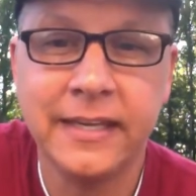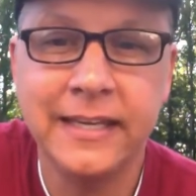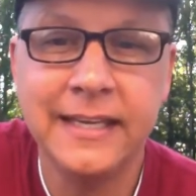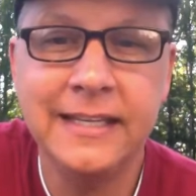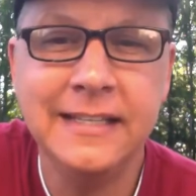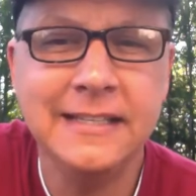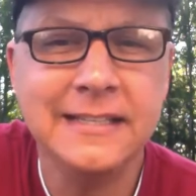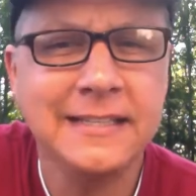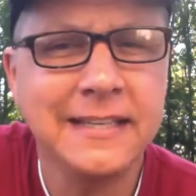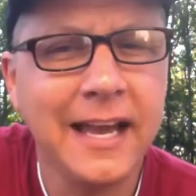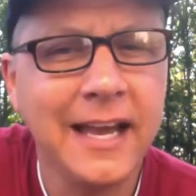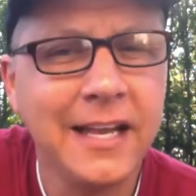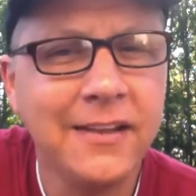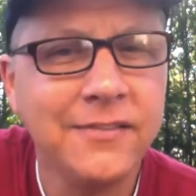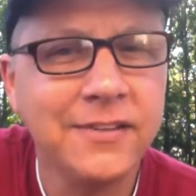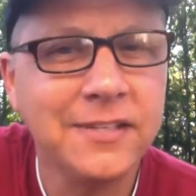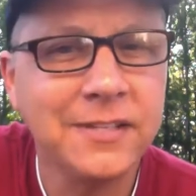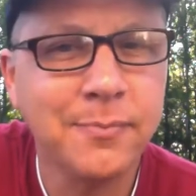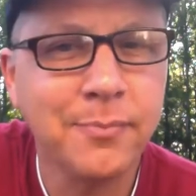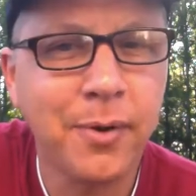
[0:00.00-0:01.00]
Inside of
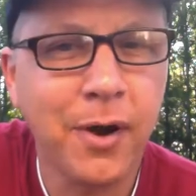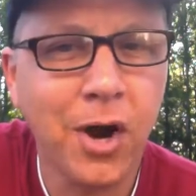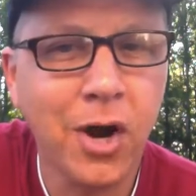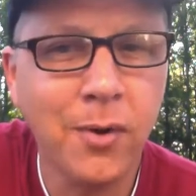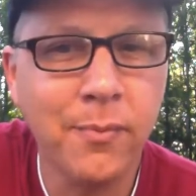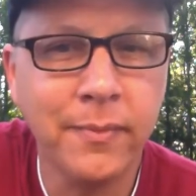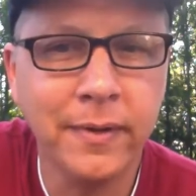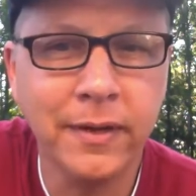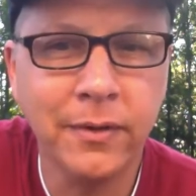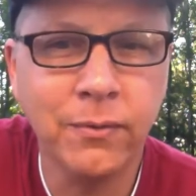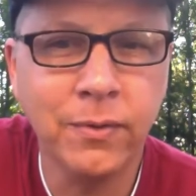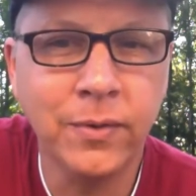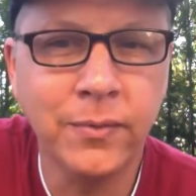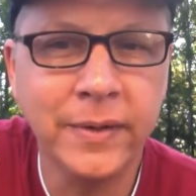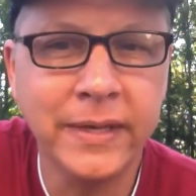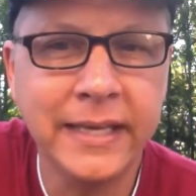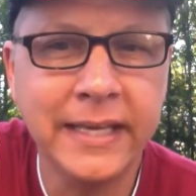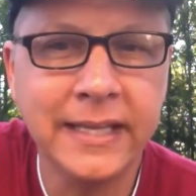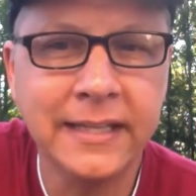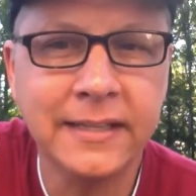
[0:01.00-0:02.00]
his apartment, when
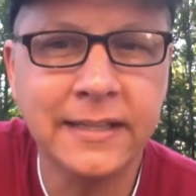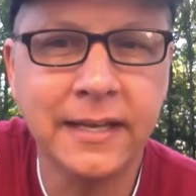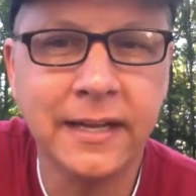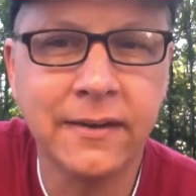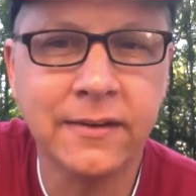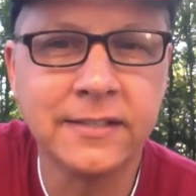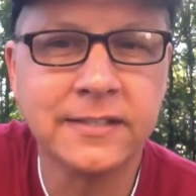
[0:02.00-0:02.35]
we get there,